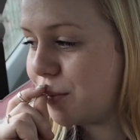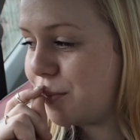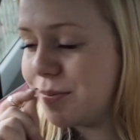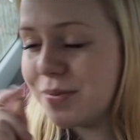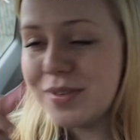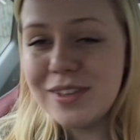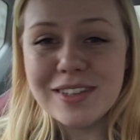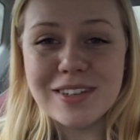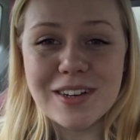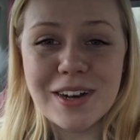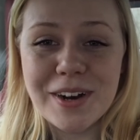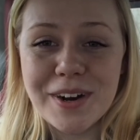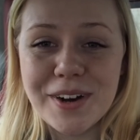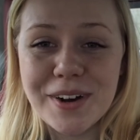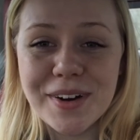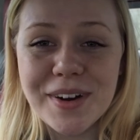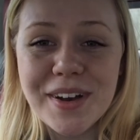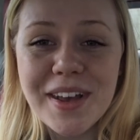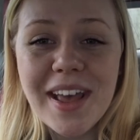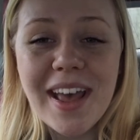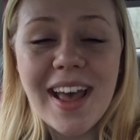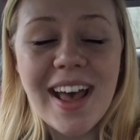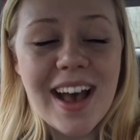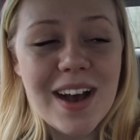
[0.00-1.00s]
So
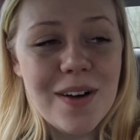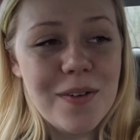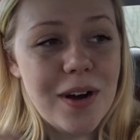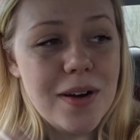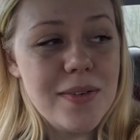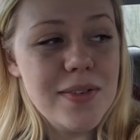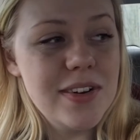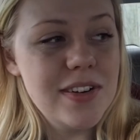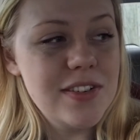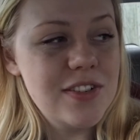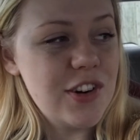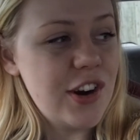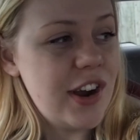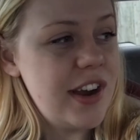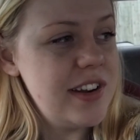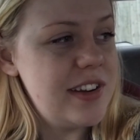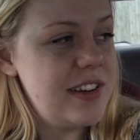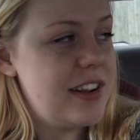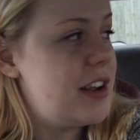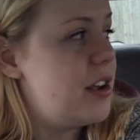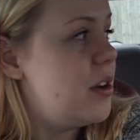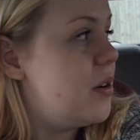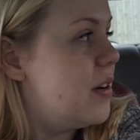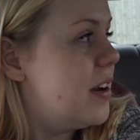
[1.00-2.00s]
what I'm going to try
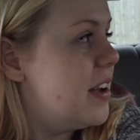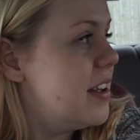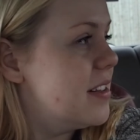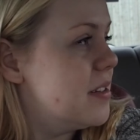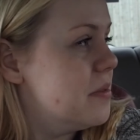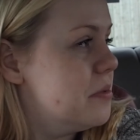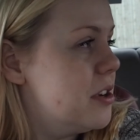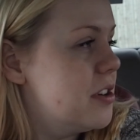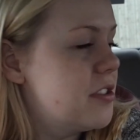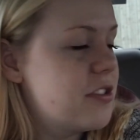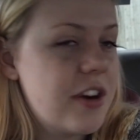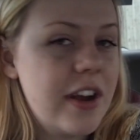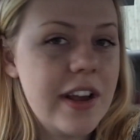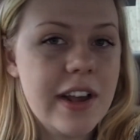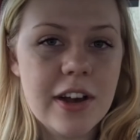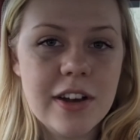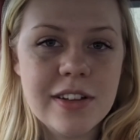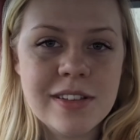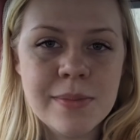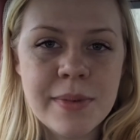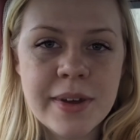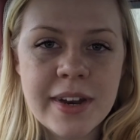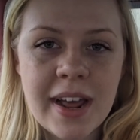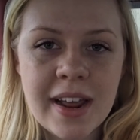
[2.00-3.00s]
do is I'm going to try
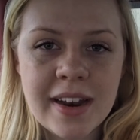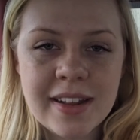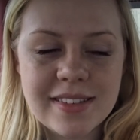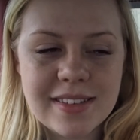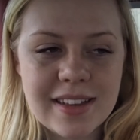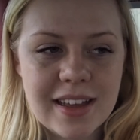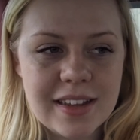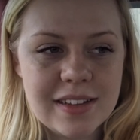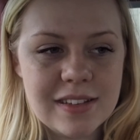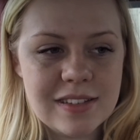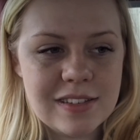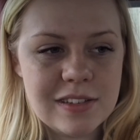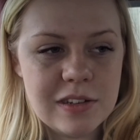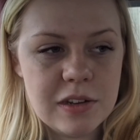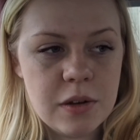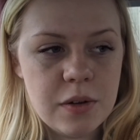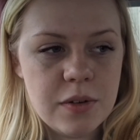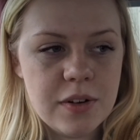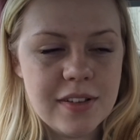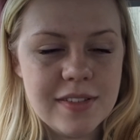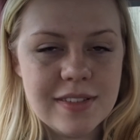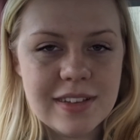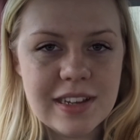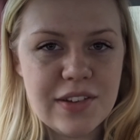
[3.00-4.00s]
go to my nana's again
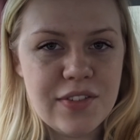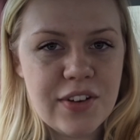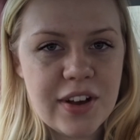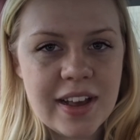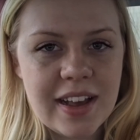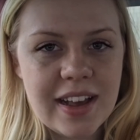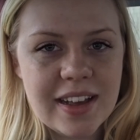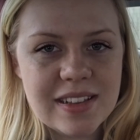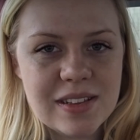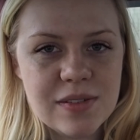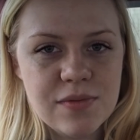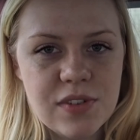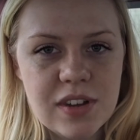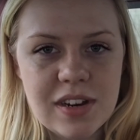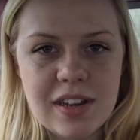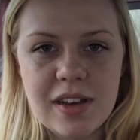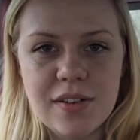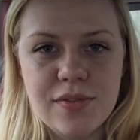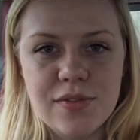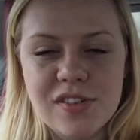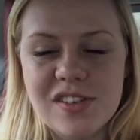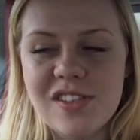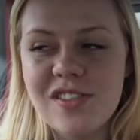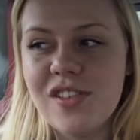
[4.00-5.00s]
soon and see if I can get some
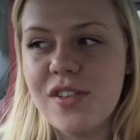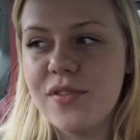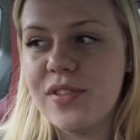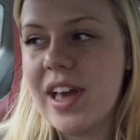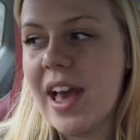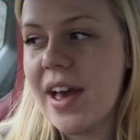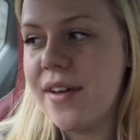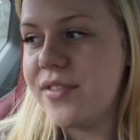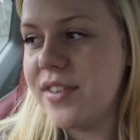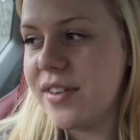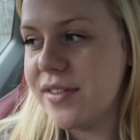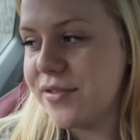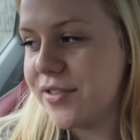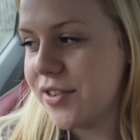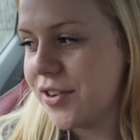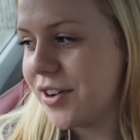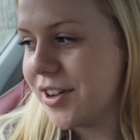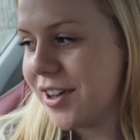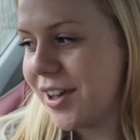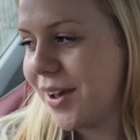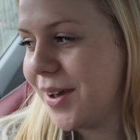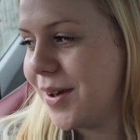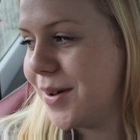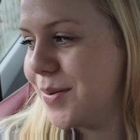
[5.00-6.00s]
video footage of Kevin
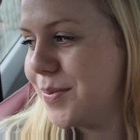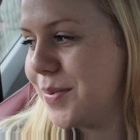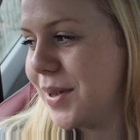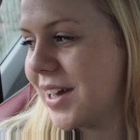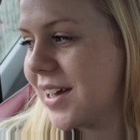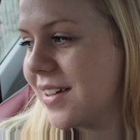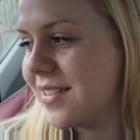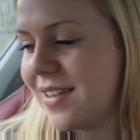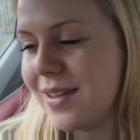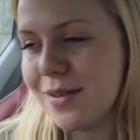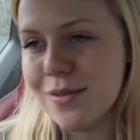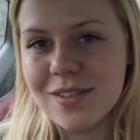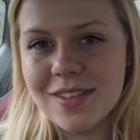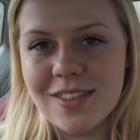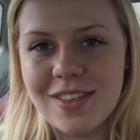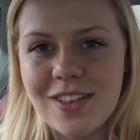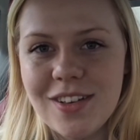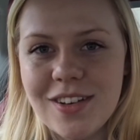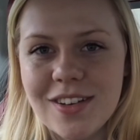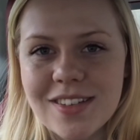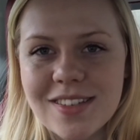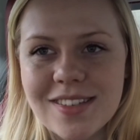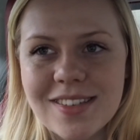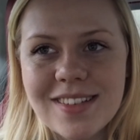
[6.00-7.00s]
for you, because he was
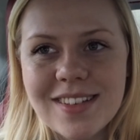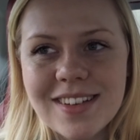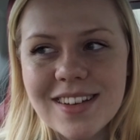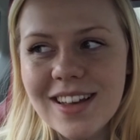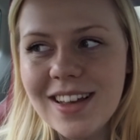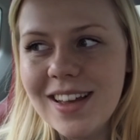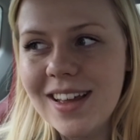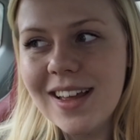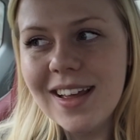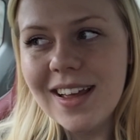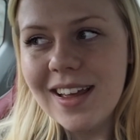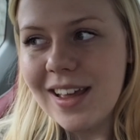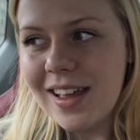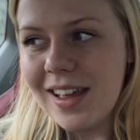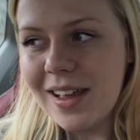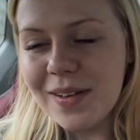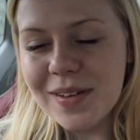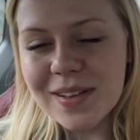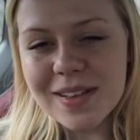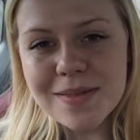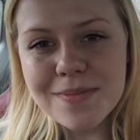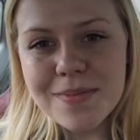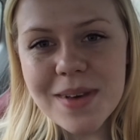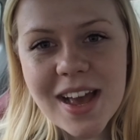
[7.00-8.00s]
amazing.
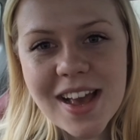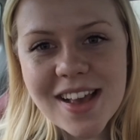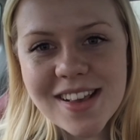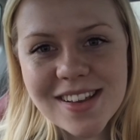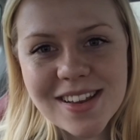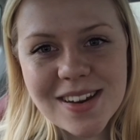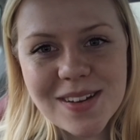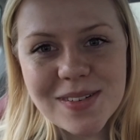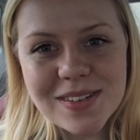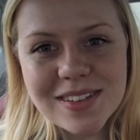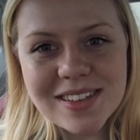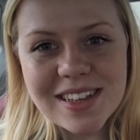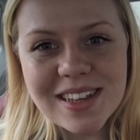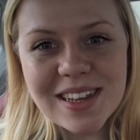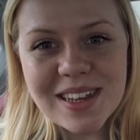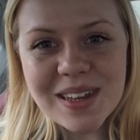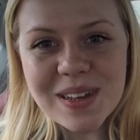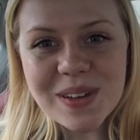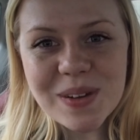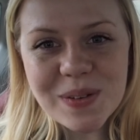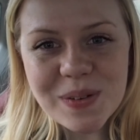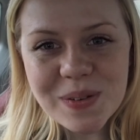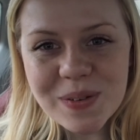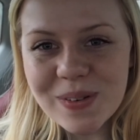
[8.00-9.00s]
He was
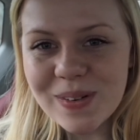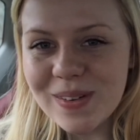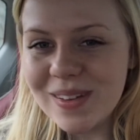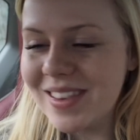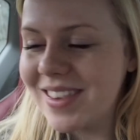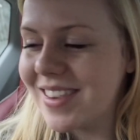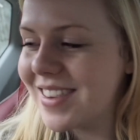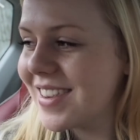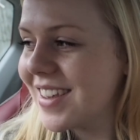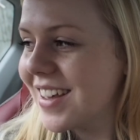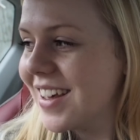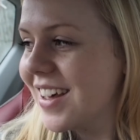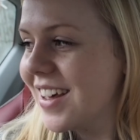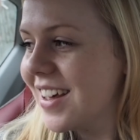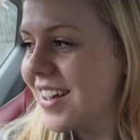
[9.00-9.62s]
huge.